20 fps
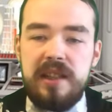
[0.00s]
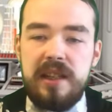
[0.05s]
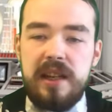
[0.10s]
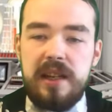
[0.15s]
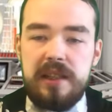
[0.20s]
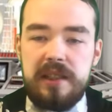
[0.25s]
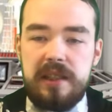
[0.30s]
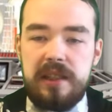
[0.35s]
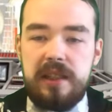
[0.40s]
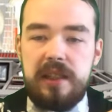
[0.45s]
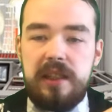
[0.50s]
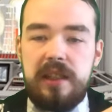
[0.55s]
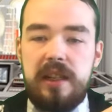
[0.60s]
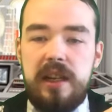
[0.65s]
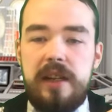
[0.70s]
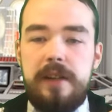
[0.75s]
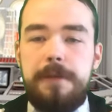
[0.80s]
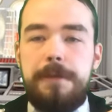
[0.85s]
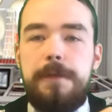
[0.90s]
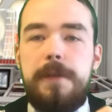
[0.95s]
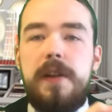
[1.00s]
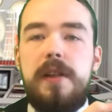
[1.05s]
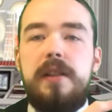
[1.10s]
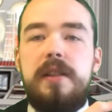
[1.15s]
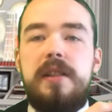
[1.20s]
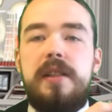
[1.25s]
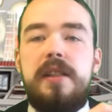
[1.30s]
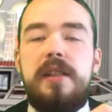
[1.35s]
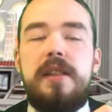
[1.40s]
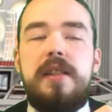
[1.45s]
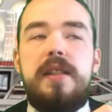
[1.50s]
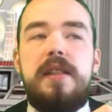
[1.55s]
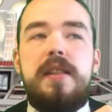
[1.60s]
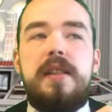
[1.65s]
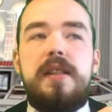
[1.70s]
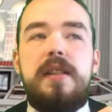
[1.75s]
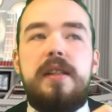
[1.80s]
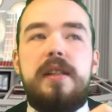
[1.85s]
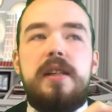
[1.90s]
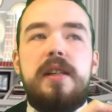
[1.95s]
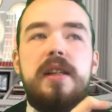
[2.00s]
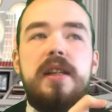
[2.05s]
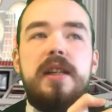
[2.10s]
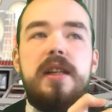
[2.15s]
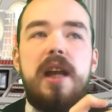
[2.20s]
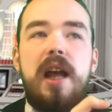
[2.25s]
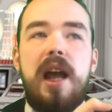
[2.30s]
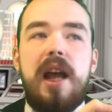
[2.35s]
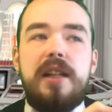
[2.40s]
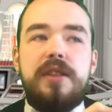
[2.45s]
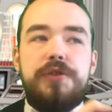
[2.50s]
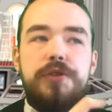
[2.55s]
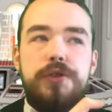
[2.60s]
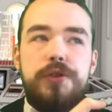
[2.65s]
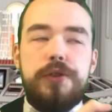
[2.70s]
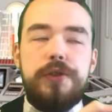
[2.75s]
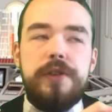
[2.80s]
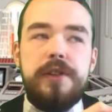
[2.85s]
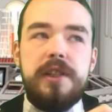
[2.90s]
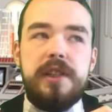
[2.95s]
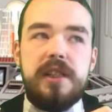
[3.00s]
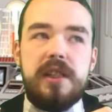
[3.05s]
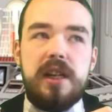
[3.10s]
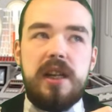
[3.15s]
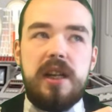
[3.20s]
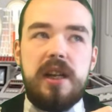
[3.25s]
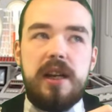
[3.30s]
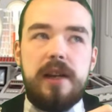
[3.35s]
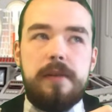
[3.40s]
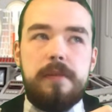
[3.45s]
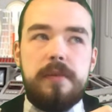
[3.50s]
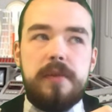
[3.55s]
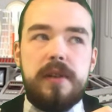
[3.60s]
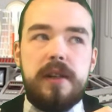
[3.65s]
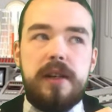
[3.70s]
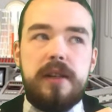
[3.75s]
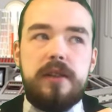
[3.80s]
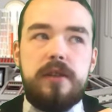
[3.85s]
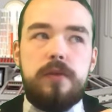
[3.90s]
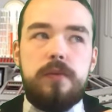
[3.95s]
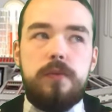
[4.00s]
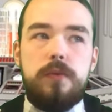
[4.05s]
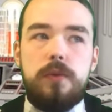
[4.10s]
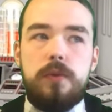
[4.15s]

as that, I felt that at certain times, a